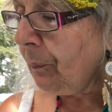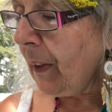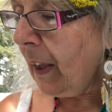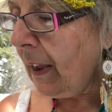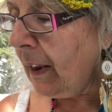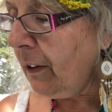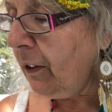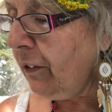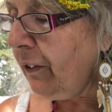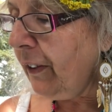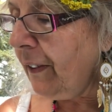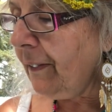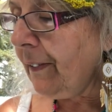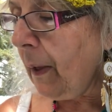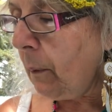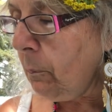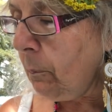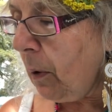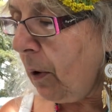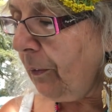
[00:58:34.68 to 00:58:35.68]
energies
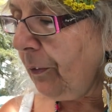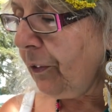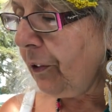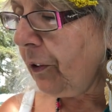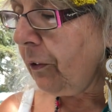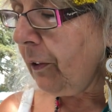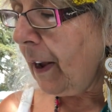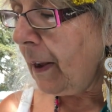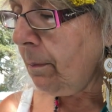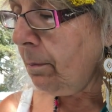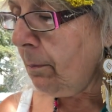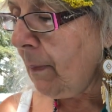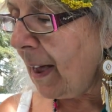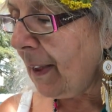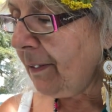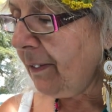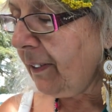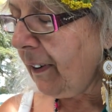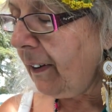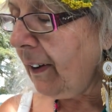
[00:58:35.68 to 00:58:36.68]
that bond to create
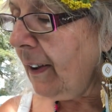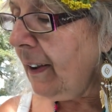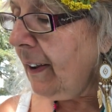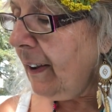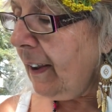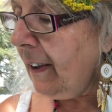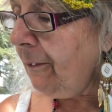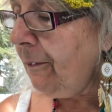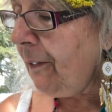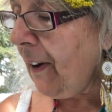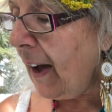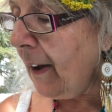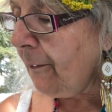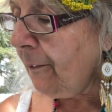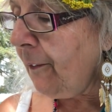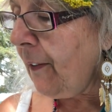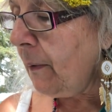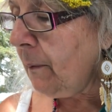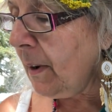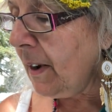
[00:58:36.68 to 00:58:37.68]
matter. In fact,
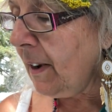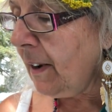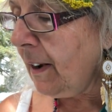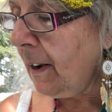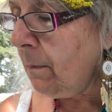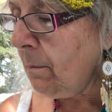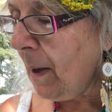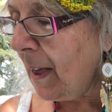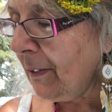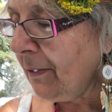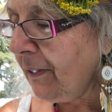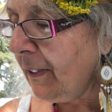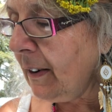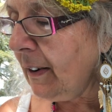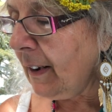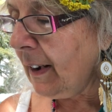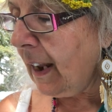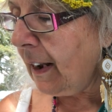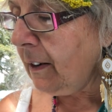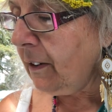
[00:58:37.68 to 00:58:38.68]
feminine and
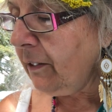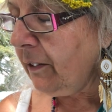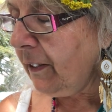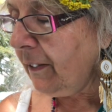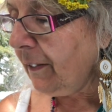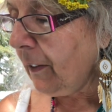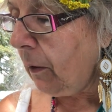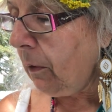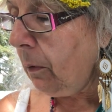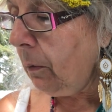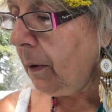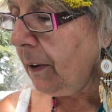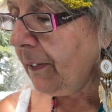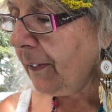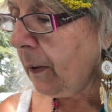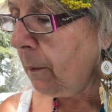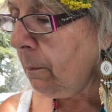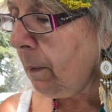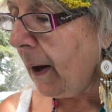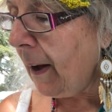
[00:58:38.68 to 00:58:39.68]
masculine energies are always
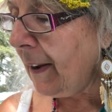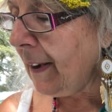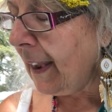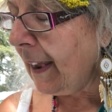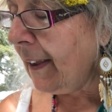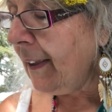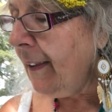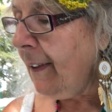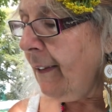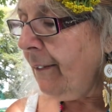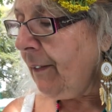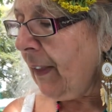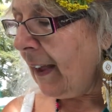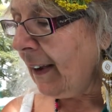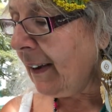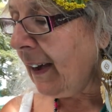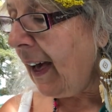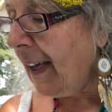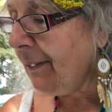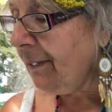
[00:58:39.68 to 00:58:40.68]
combining
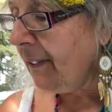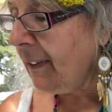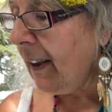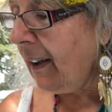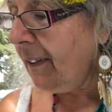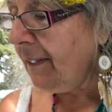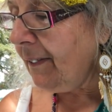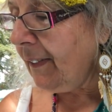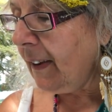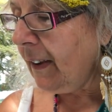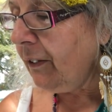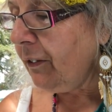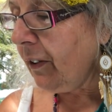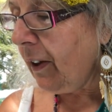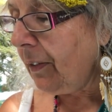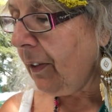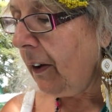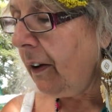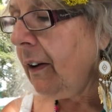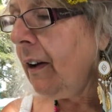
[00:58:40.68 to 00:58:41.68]
and catalyzing each
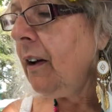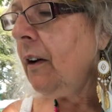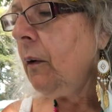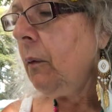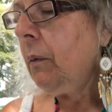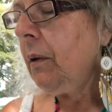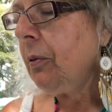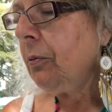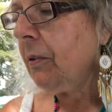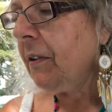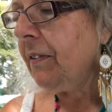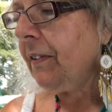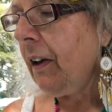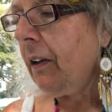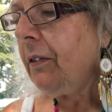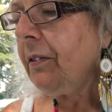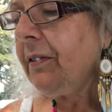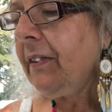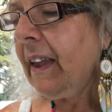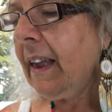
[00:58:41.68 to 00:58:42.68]
other with
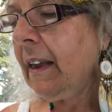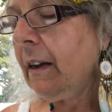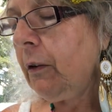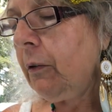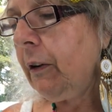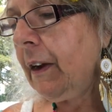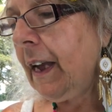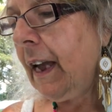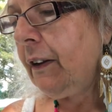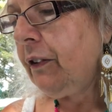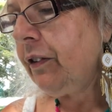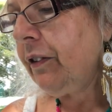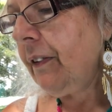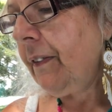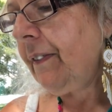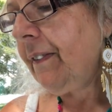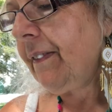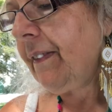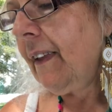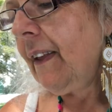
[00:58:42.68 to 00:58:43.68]
resulting
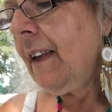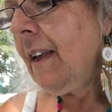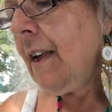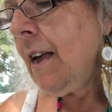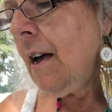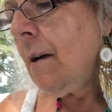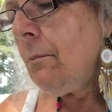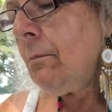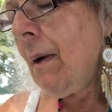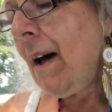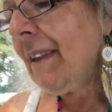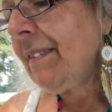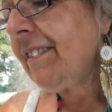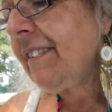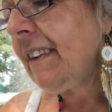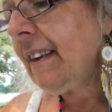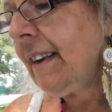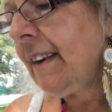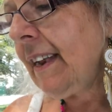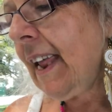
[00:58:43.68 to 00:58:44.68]
creations.
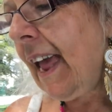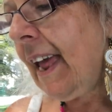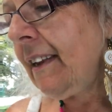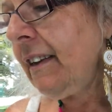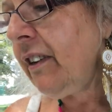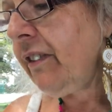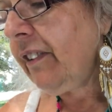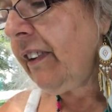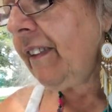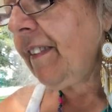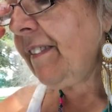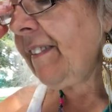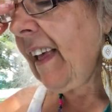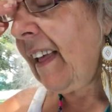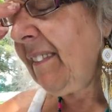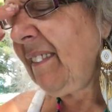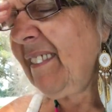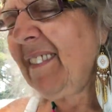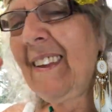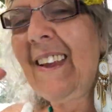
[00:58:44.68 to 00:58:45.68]
Masculine energy
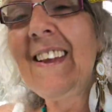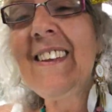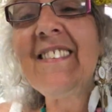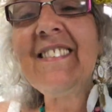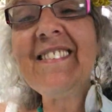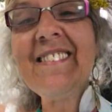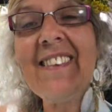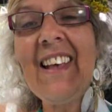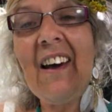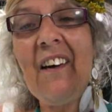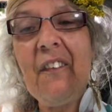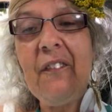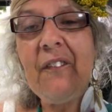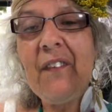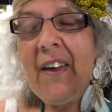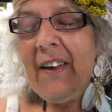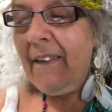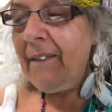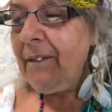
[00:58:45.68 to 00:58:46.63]
sends itself